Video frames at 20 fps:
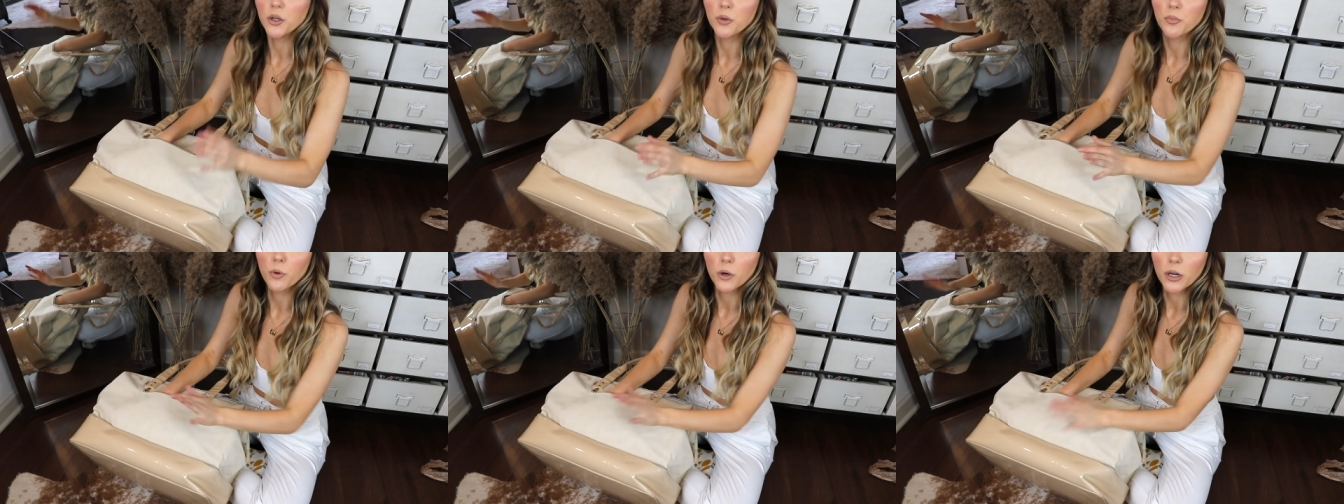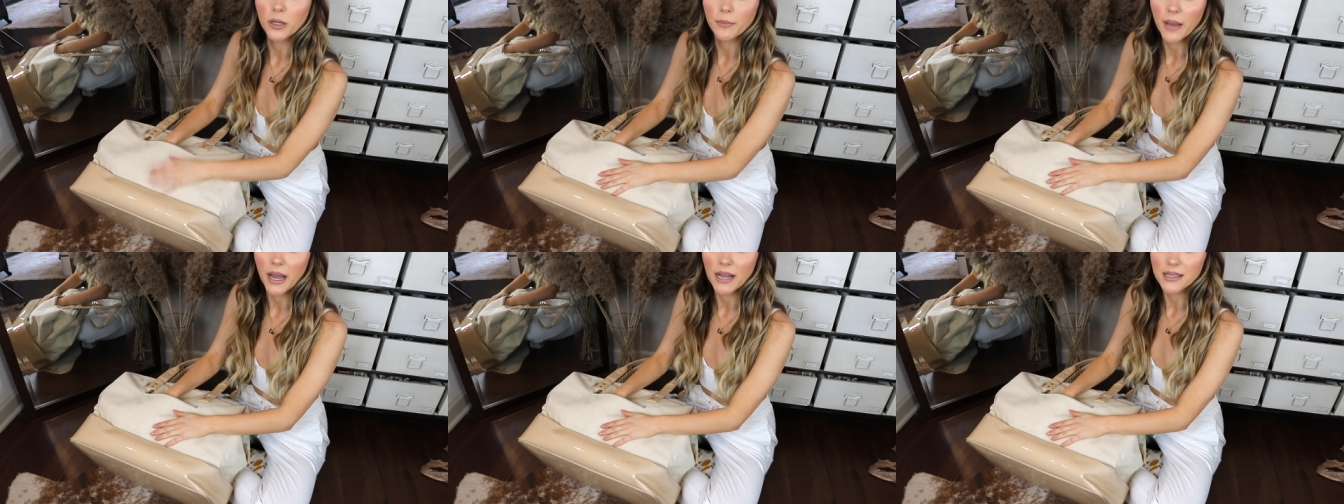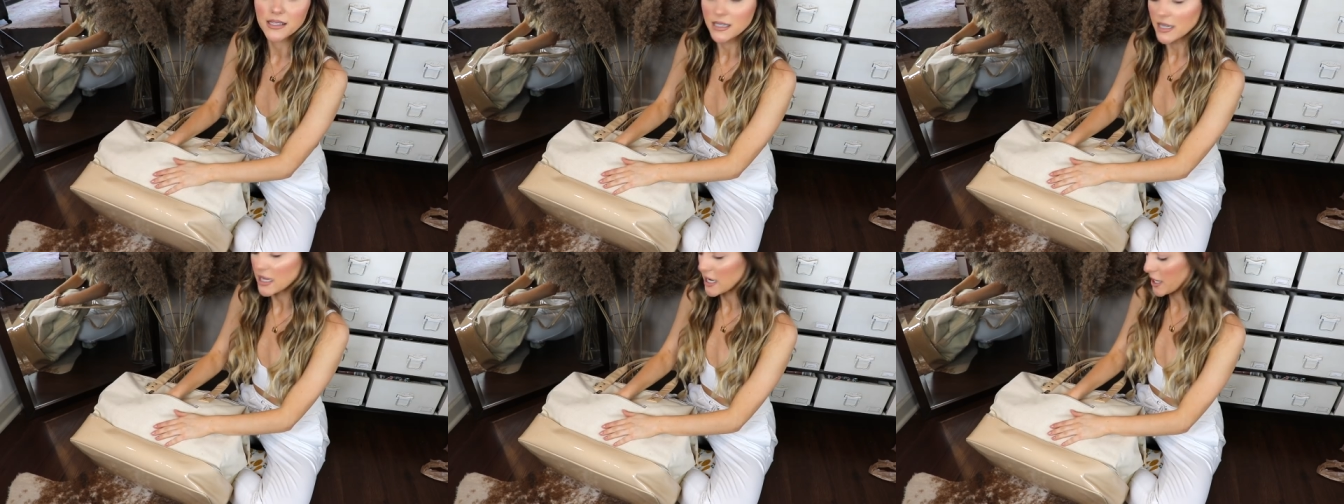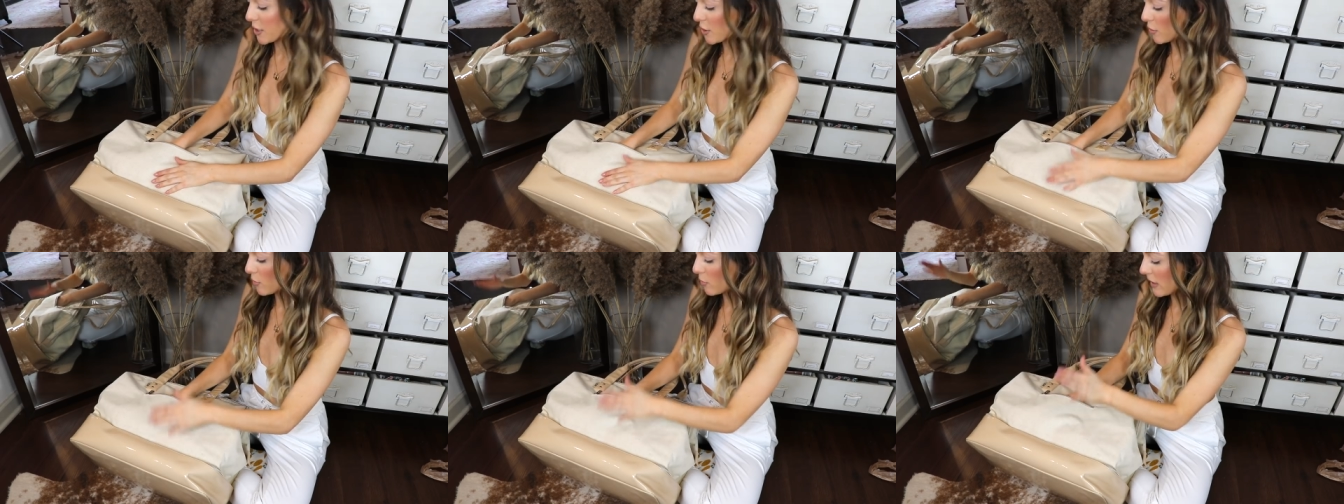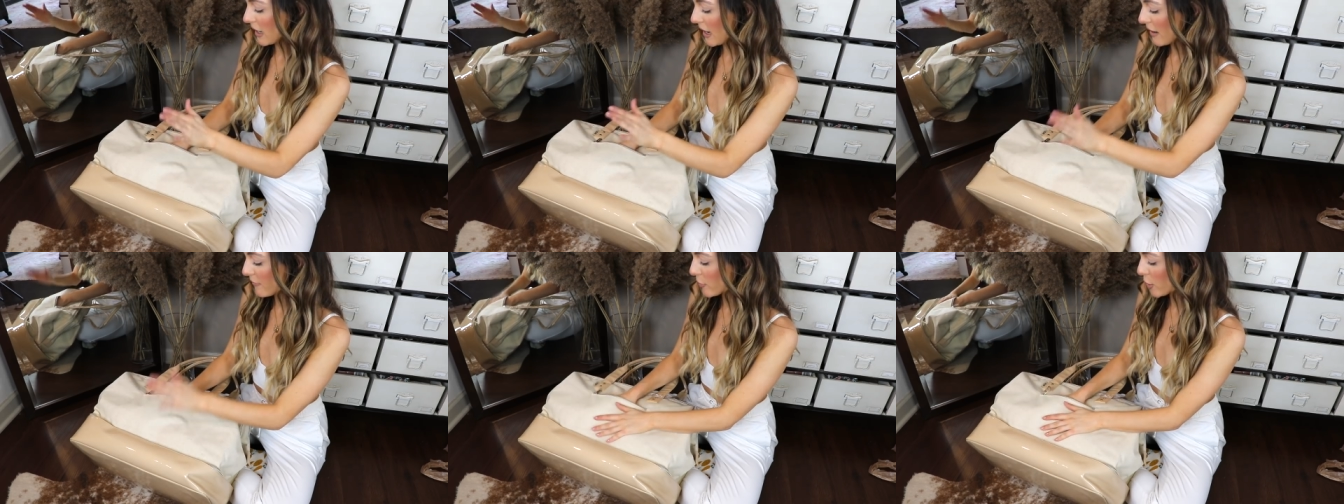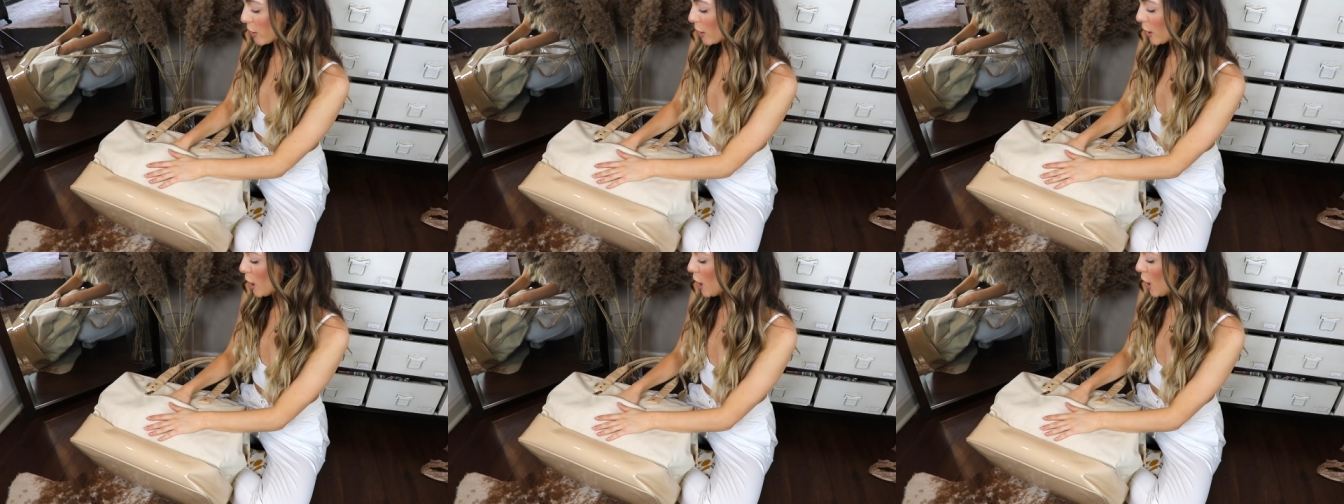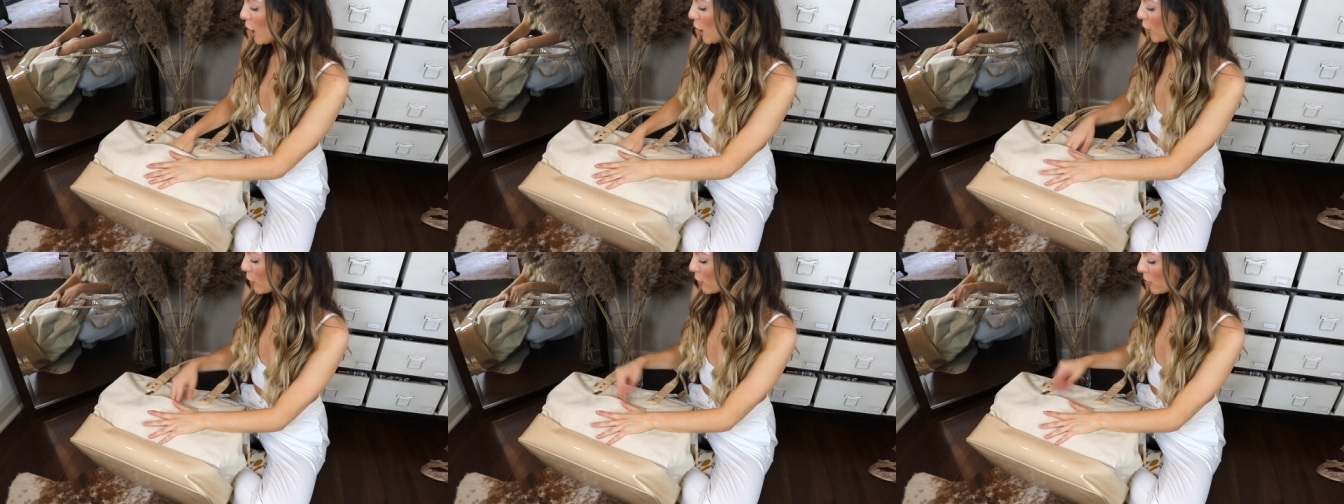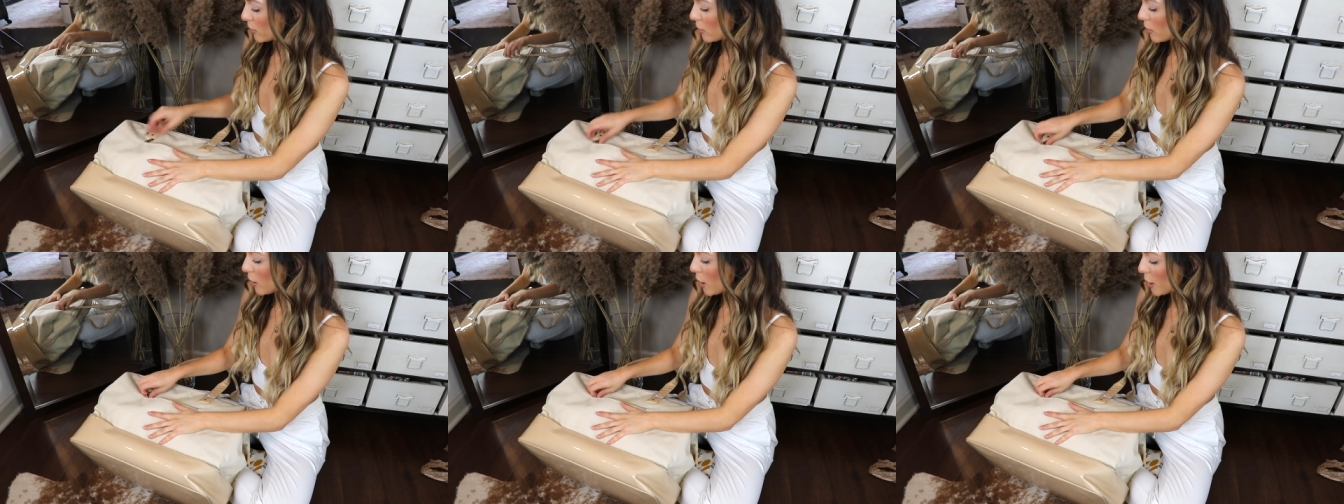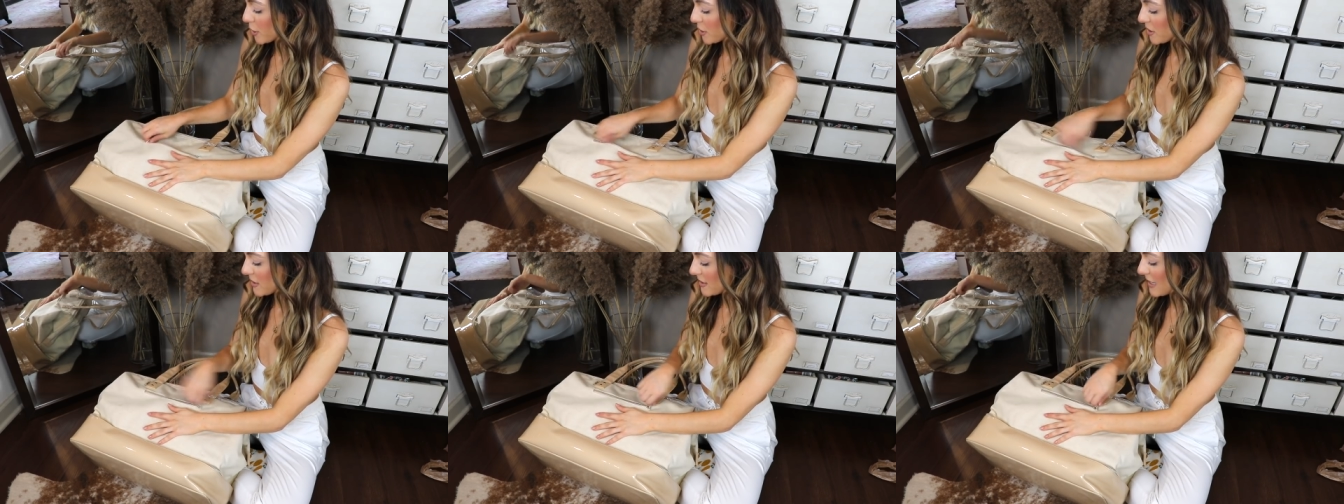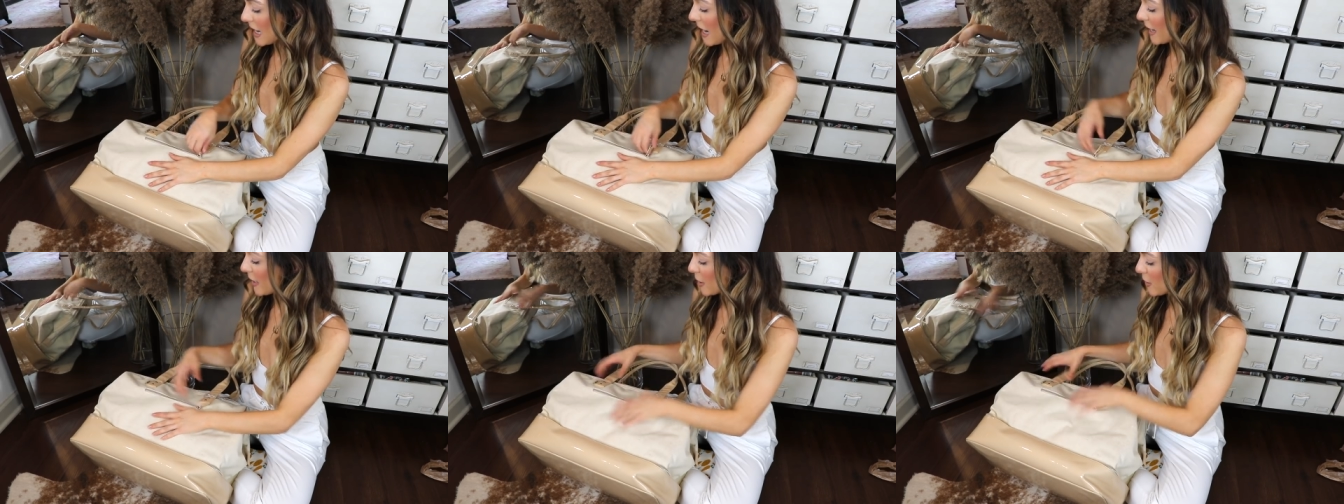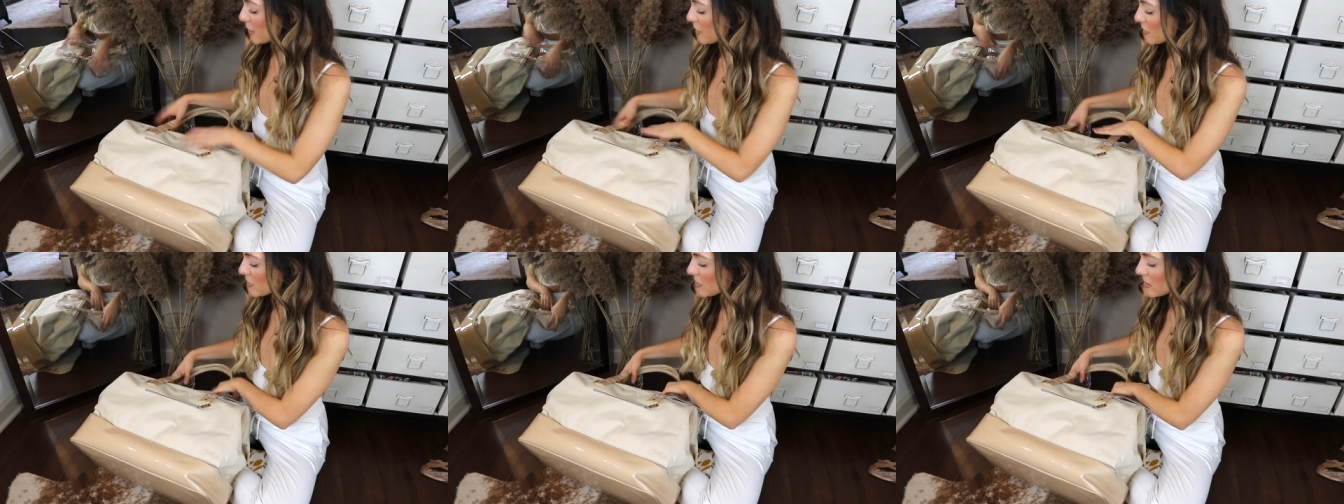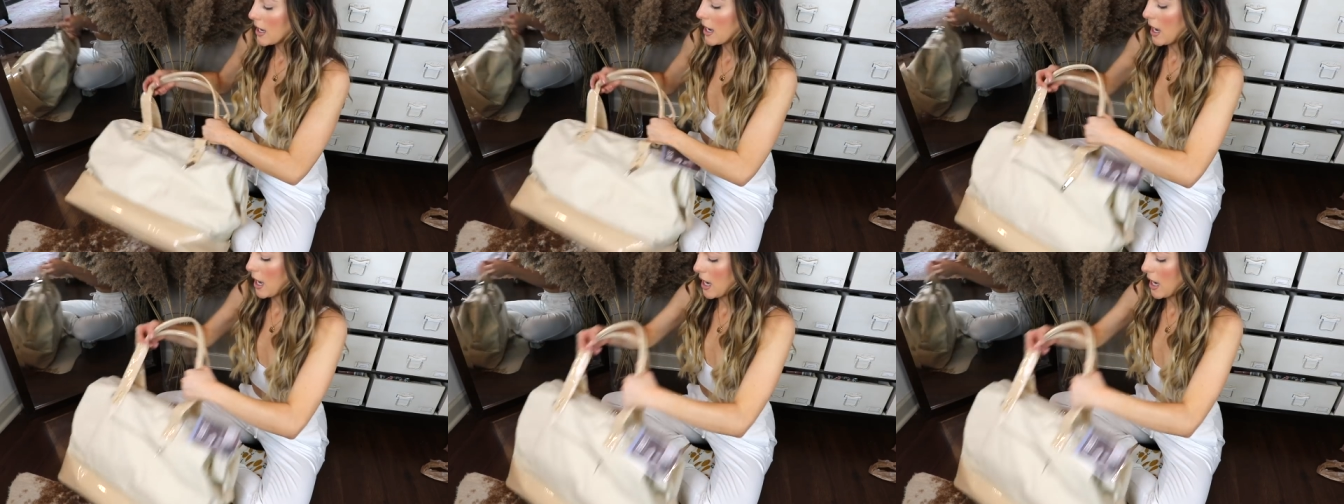your boarding pass in here, whatever your little heart desires.